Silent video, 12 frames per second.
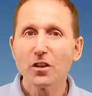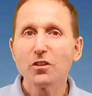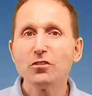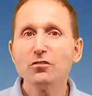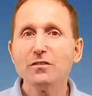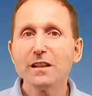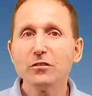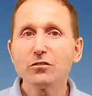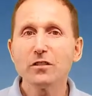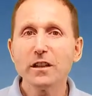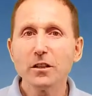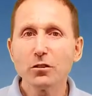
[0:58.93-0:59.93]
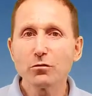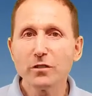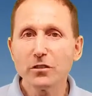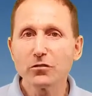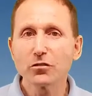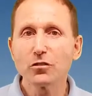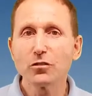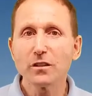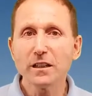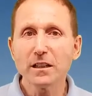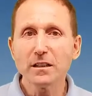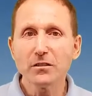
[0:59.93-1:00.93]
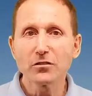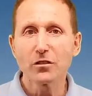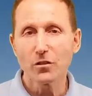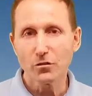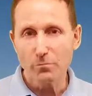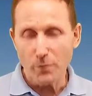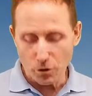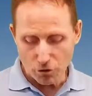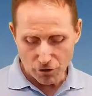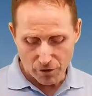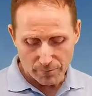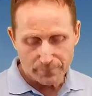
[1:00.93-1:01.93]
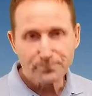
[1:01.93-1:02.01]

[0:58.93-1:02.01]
you need to increase your ease of motion.